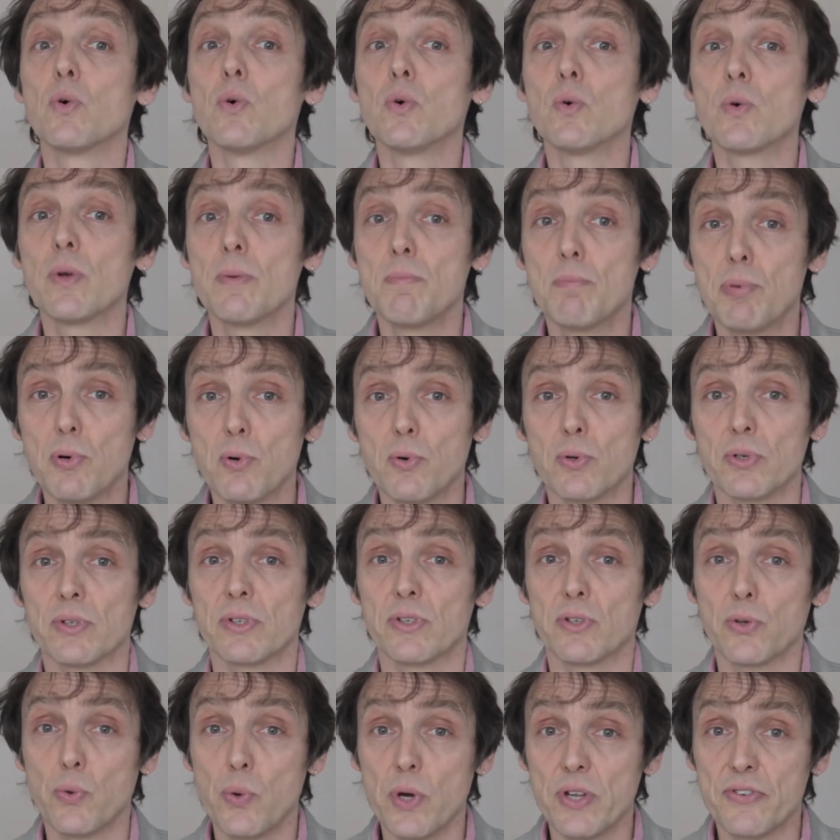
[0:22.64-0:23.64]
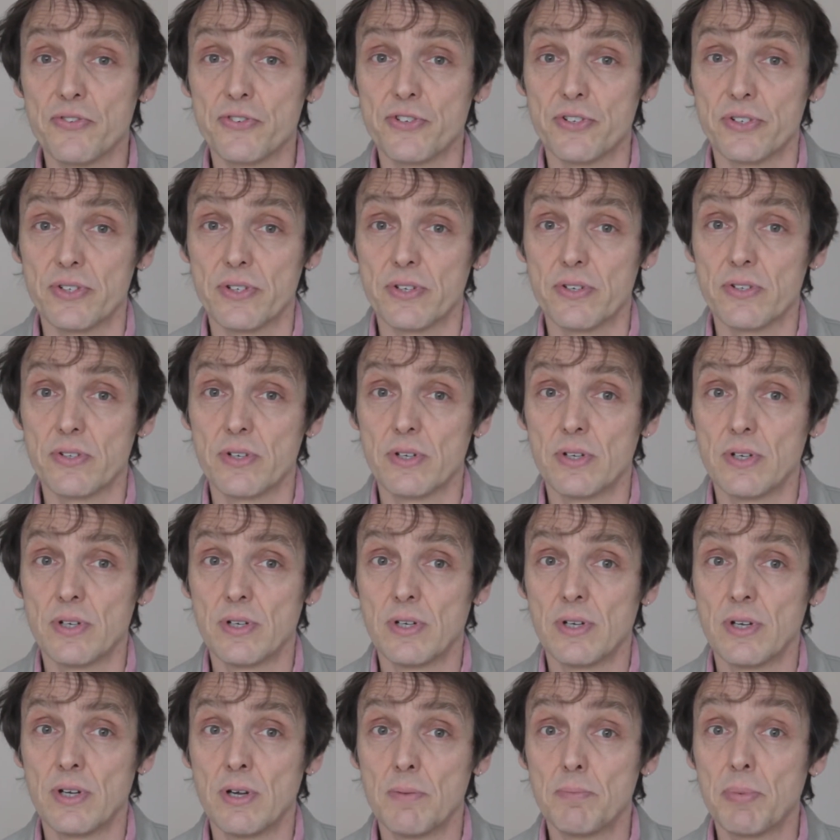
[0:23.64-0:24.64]
all important questions,
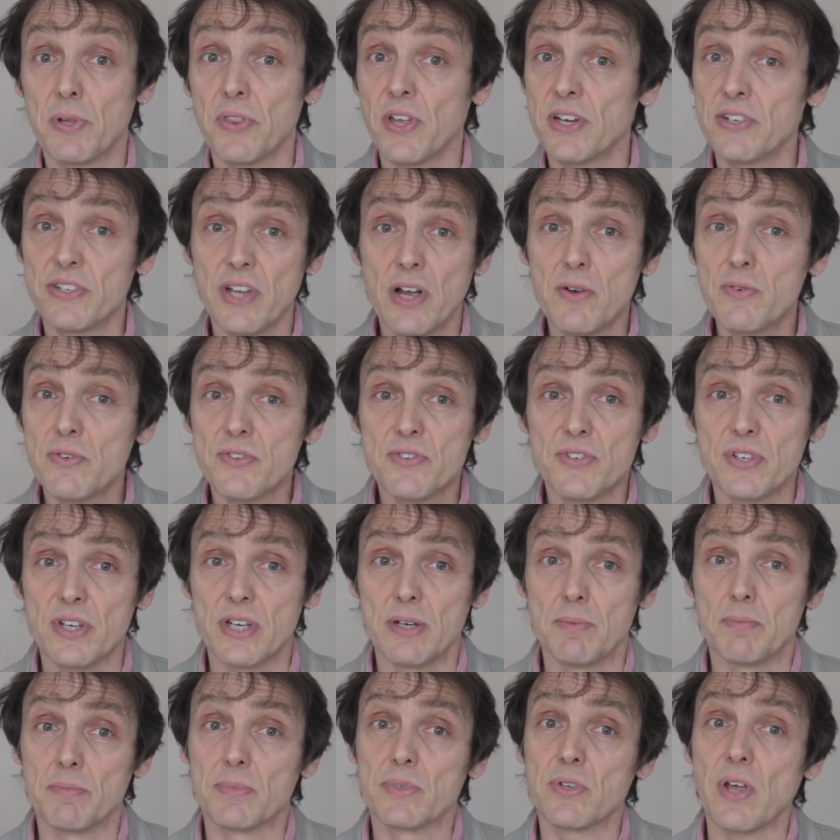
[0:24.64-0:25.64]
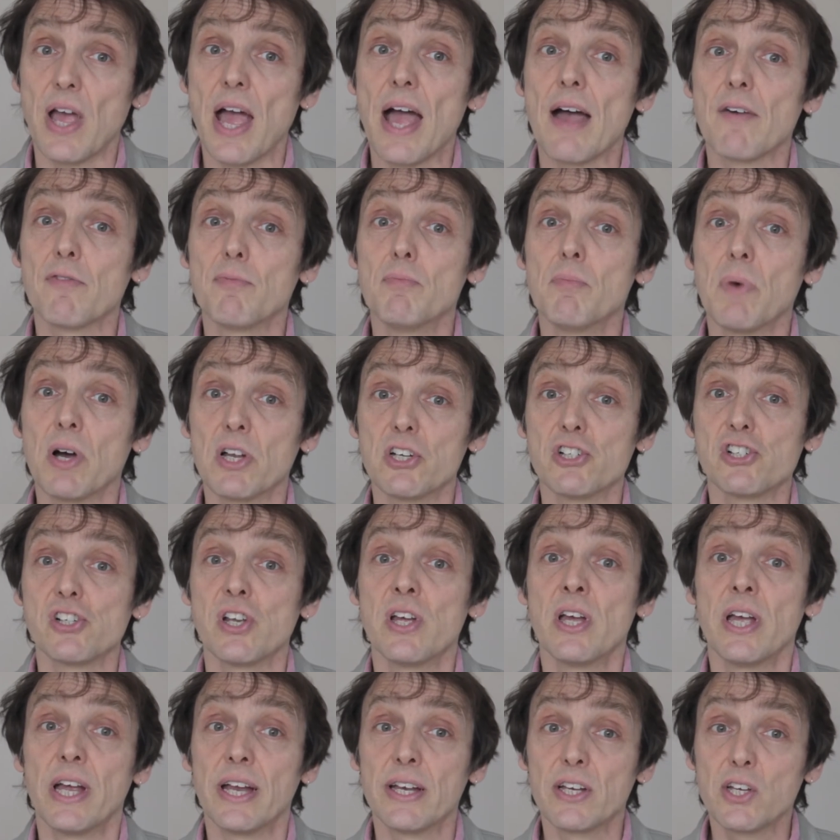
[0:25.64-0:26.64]
but they don't seem to have much
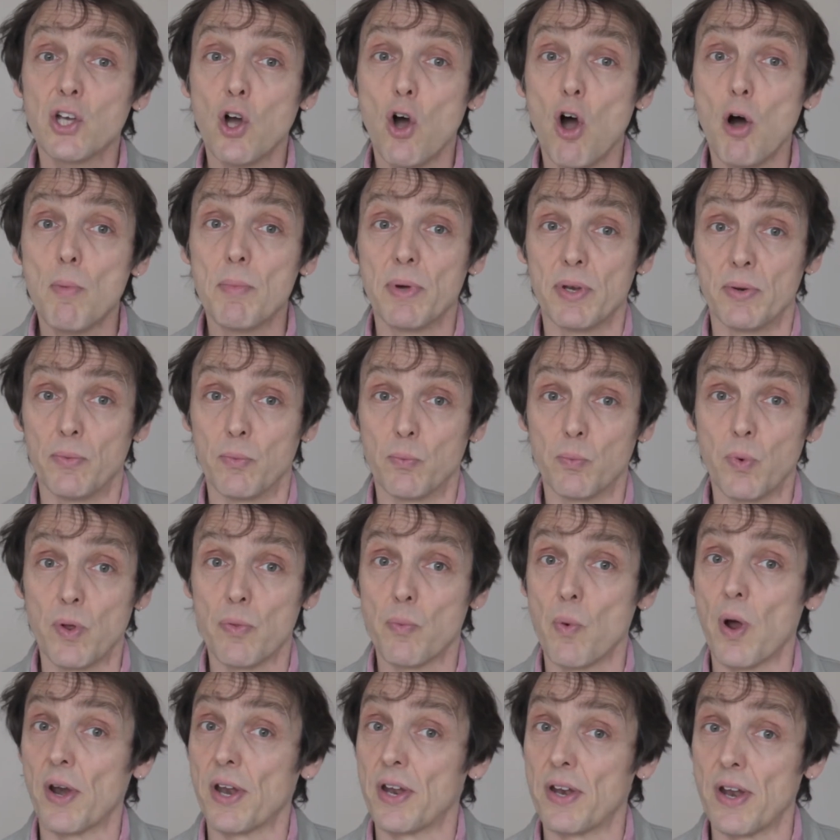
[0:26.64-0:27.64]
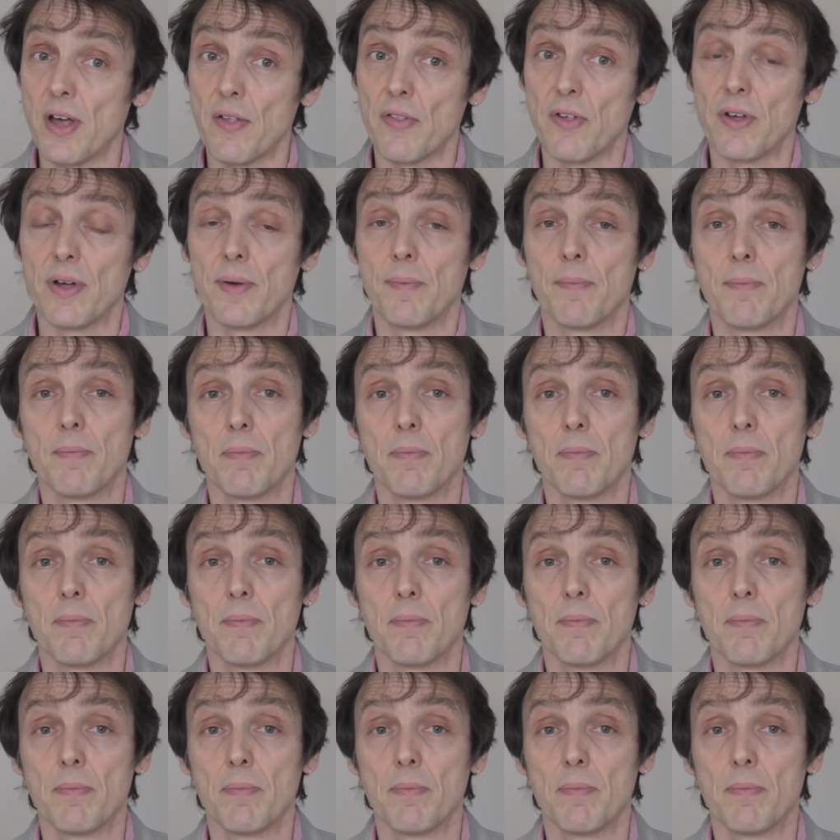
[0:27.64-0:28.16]
in common with one another.